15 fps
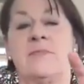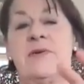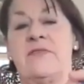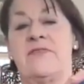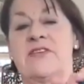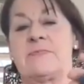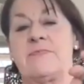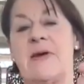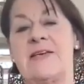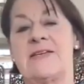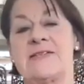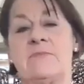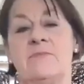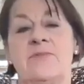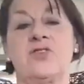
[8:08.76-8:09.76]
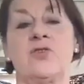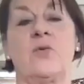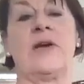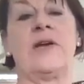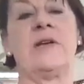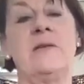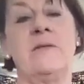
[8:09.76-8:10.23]
a bit of a space in
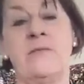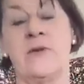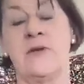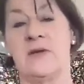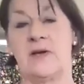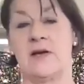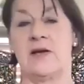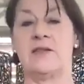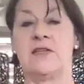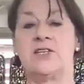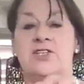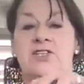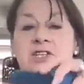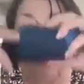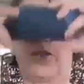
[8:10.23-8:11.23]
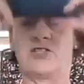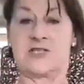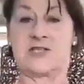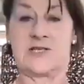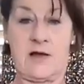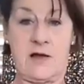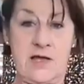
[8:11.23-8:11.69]
between, and then she could
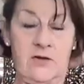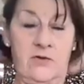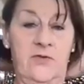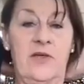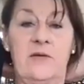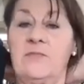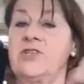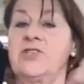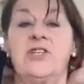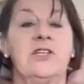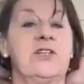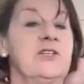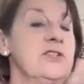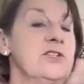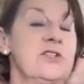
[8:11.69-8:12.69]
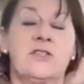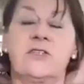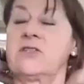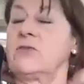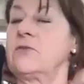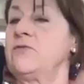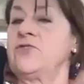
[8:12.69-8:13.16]
just lie on them and she could just
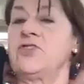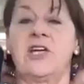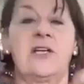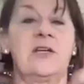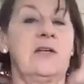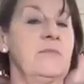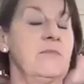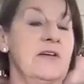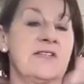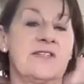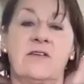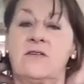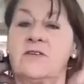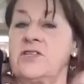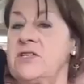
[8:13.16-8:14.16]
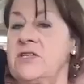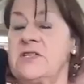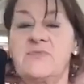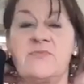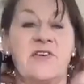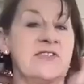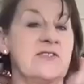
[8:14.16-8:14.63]
sort of gently massage
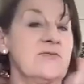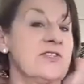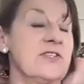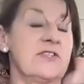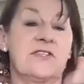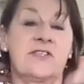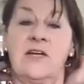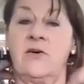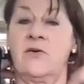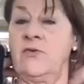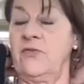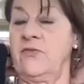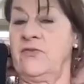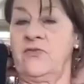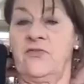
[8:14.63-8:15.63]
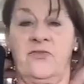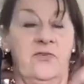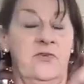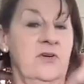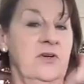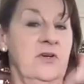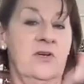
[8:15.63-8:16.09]
these muscles herself.
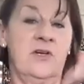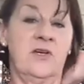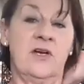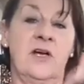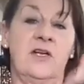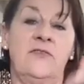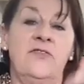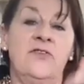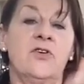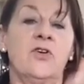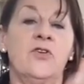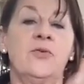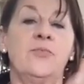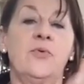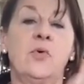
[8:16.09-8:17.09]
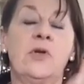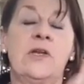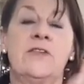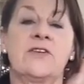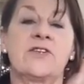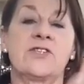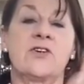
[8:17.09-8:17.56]
And if you've got the ball
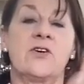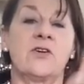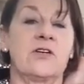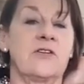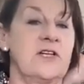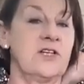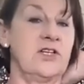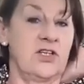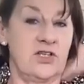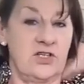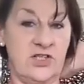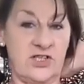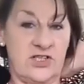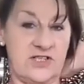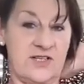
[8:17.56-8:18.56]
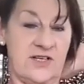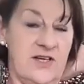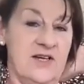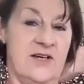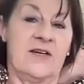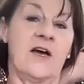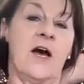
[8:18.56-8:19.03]
in the sock, then you can just
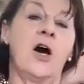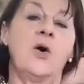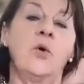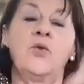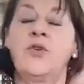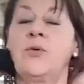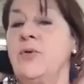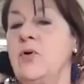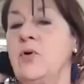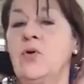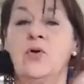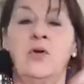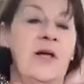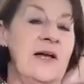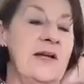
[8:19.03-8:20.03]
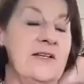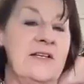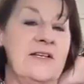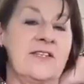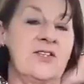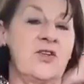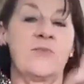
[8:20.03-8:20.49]
hold the ball and
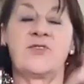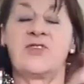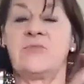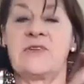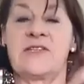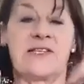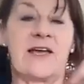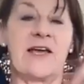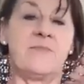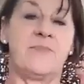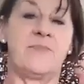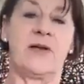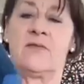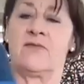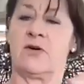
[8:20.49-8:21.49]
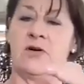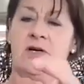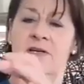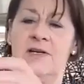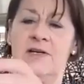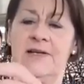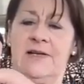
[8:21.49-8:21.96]
it stops them escaping. I've got
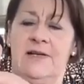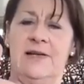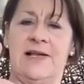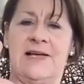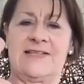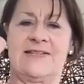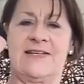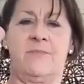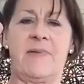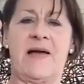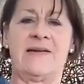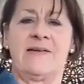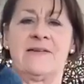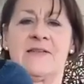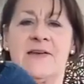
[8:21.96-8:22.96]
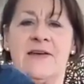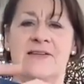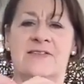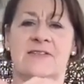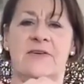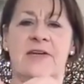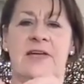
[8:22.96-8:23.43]
a little elastic band there,
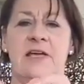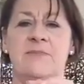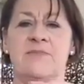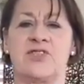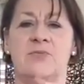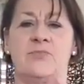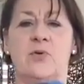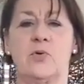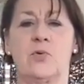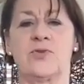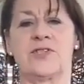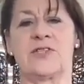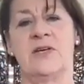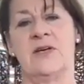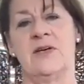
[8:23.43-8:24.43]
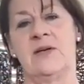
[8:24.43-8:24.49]
so it keeps the balls